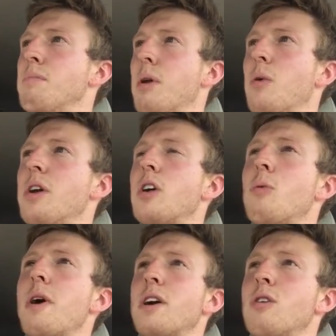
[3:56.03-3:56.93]
but I want to
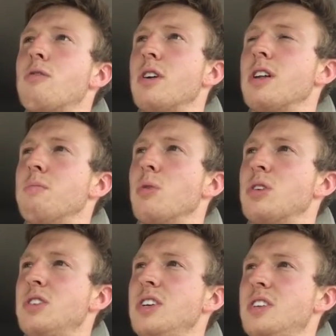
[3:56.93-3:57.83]
go back over it in
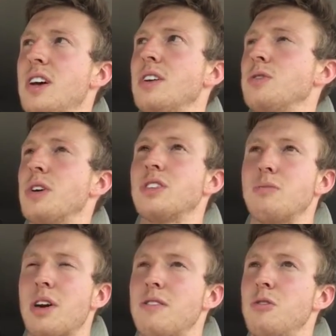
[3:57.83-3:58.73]
more detail, and so I guess
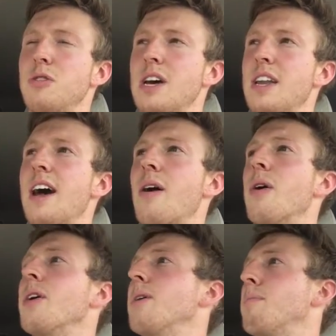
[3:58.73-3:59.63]
I'm kind of doing that now.
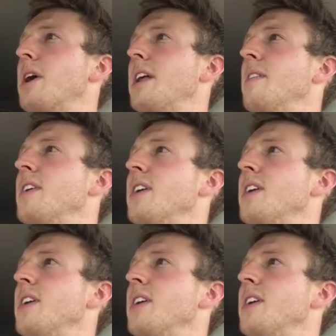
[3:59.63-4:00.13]
But